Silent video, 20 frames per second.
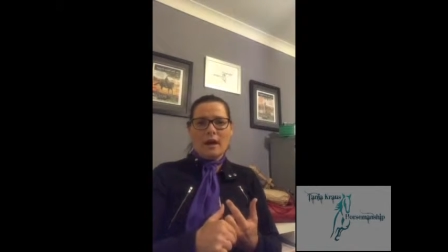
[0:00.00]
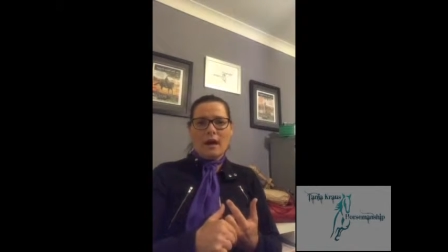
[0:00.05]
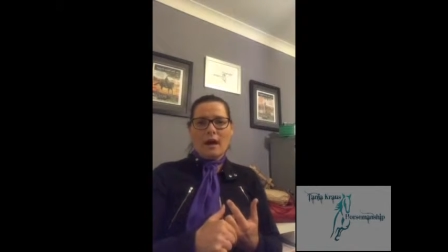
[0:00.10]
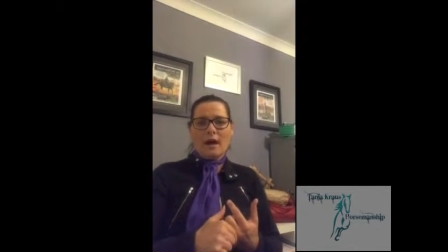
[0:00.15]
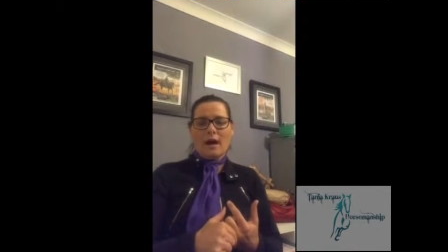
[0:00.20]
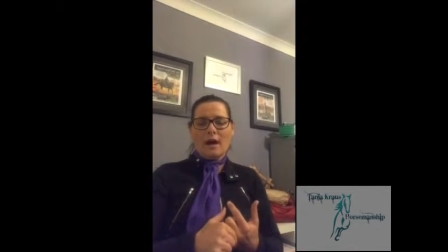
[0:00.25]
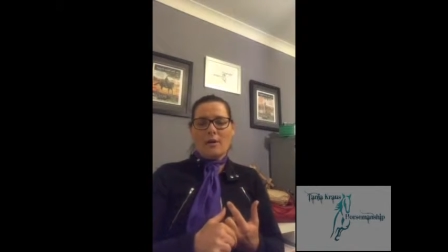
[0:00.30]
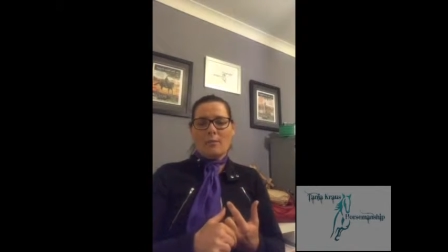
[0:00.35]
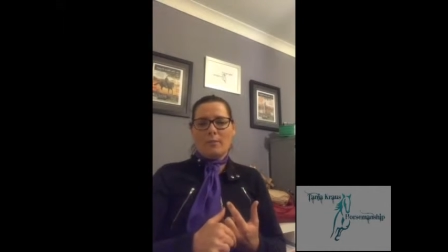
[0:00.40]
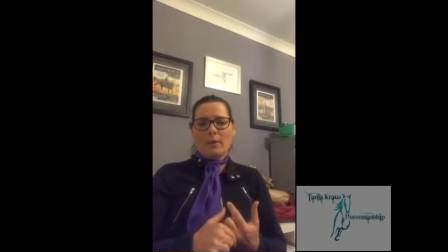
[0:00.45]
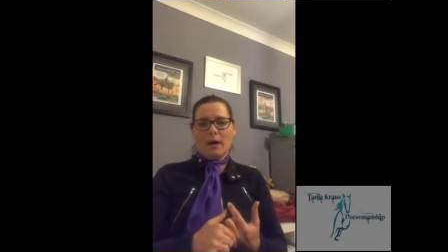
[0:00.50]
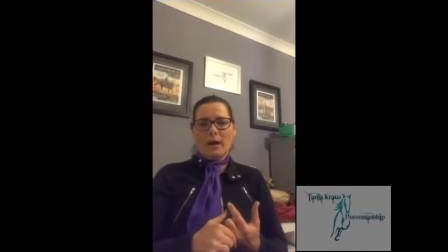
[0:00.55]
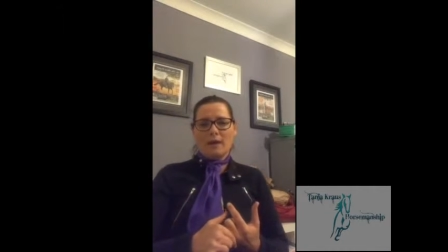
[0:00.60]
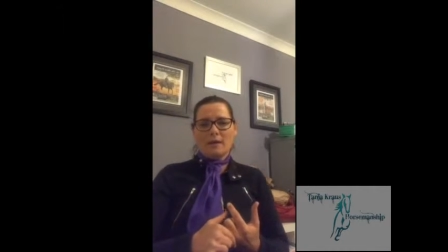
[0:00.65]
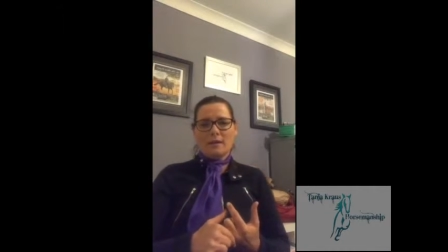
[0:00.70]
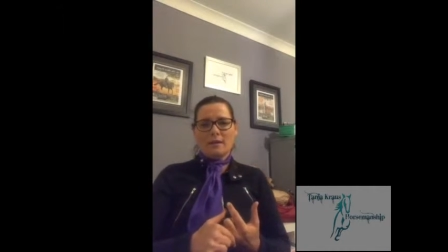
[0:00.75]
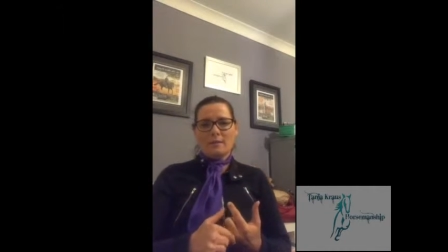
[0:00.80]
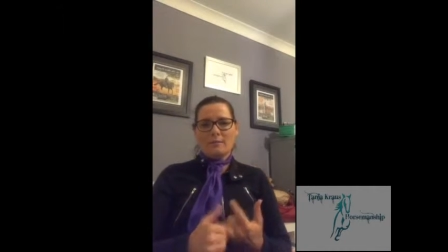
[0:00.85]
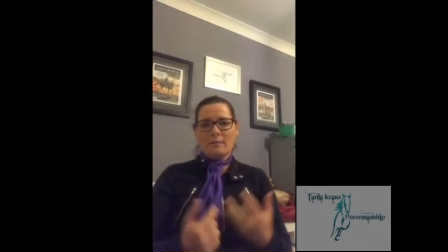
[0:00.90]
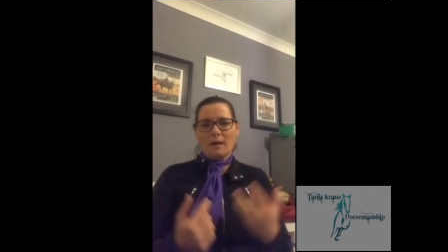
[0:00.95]
but
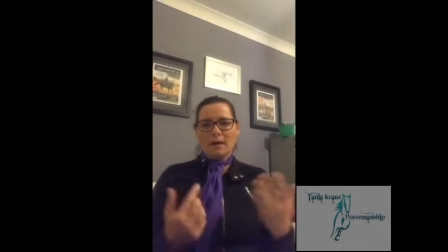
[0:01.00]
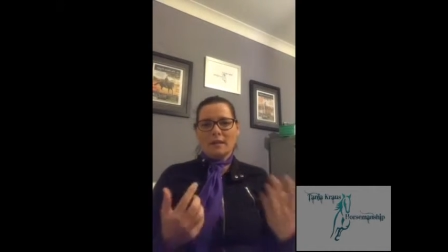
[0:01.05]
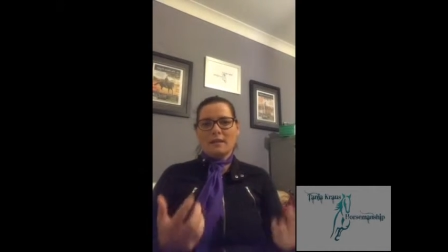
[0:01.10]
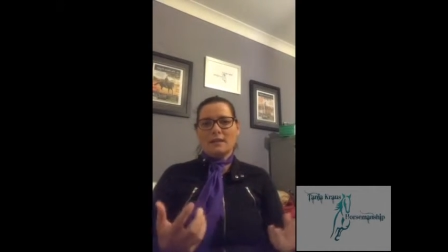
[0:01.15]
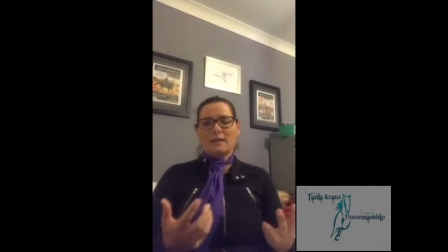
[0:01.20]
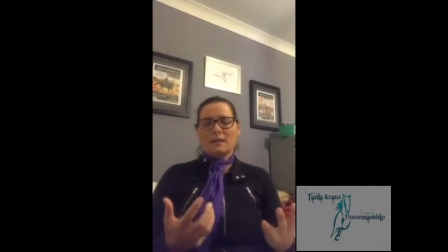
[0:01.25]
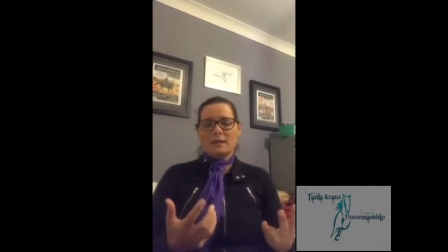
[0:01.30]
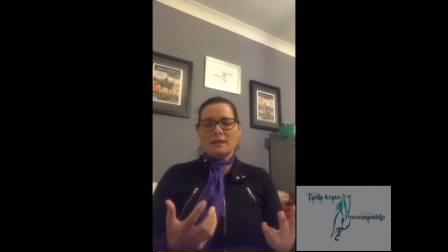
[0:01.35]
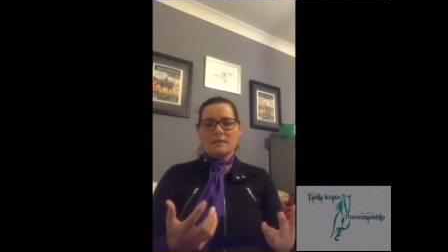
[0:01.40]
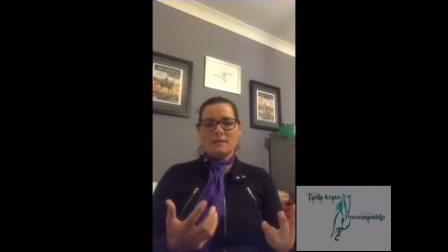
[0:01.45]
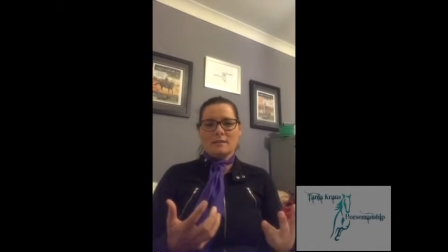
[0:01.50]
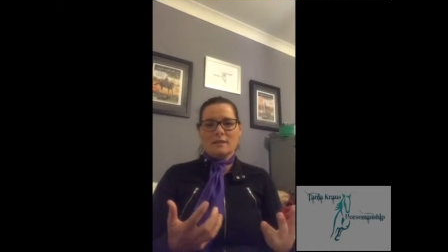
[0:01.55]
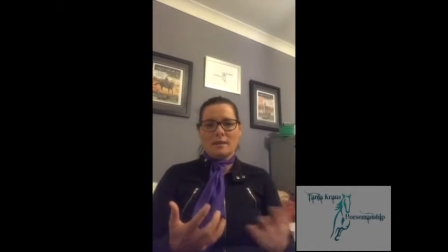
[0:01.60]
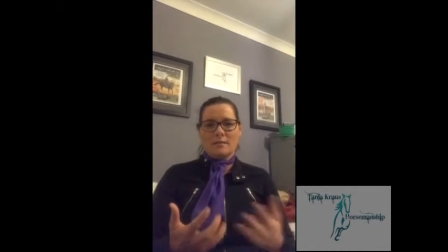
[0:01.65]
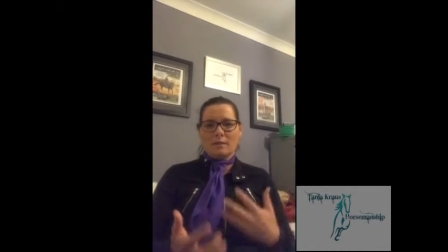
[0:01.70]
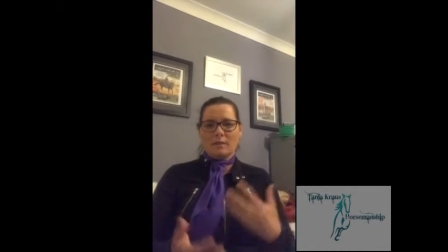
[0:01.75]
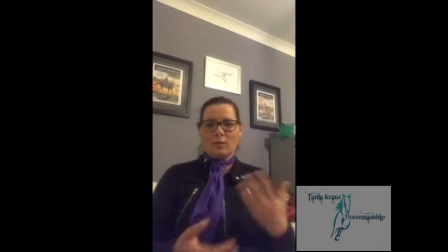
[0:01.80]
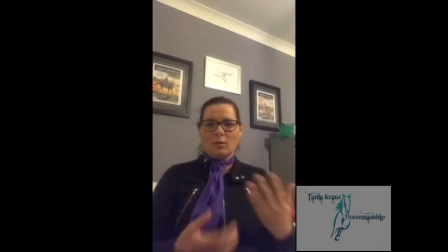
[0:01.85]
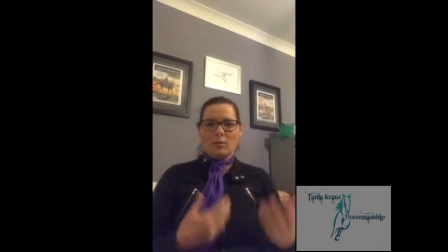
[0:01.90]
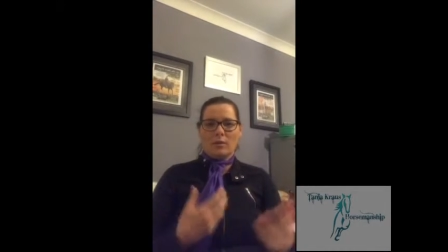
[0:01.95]
money is
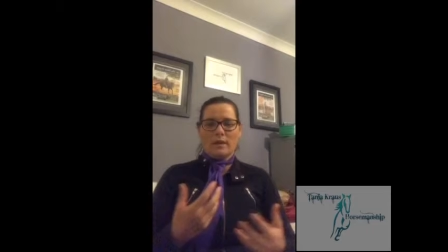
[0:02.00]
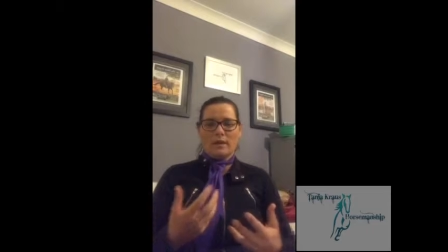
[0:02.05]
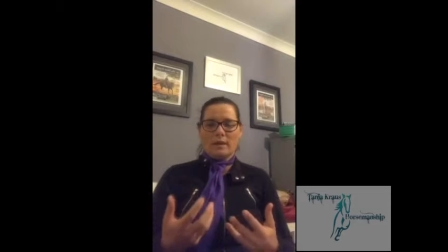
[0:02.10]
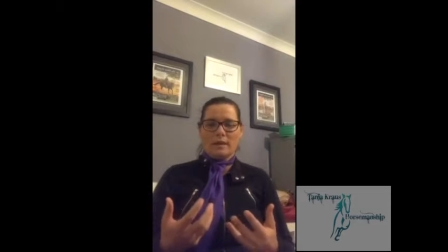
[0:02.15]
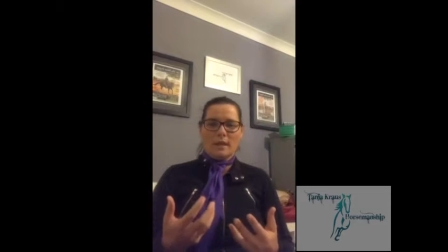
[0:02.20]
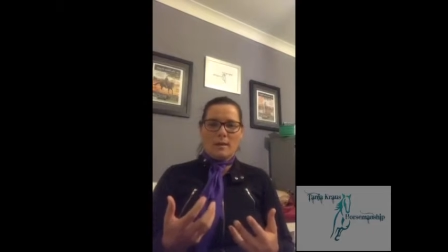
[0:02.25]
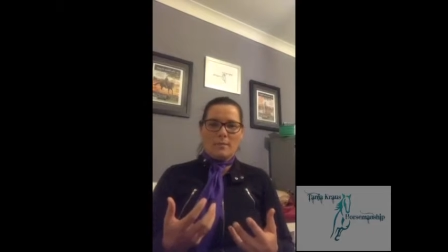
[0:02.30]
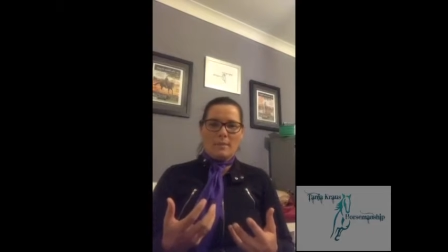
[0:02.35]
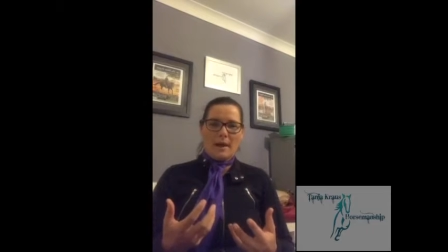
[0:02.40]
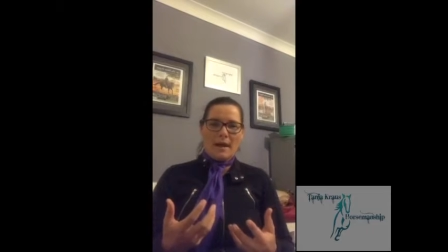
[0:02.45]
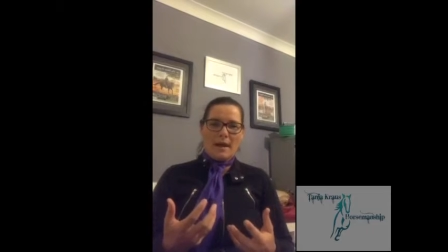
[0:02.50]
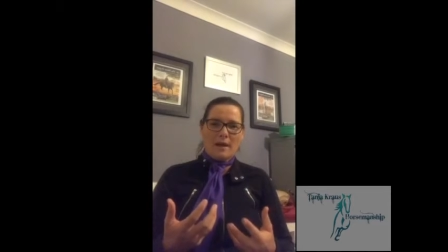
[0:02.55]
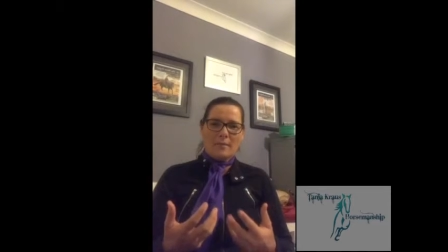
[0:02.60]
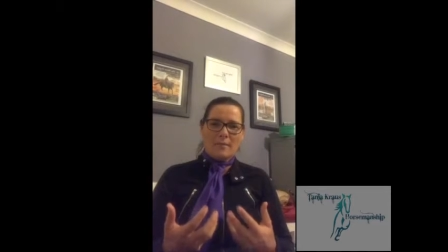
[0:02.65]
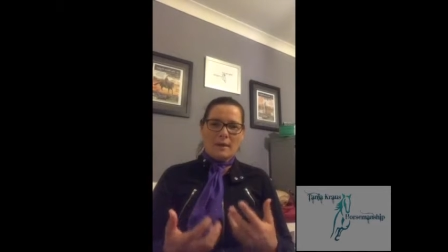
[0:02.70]
something that we can get back.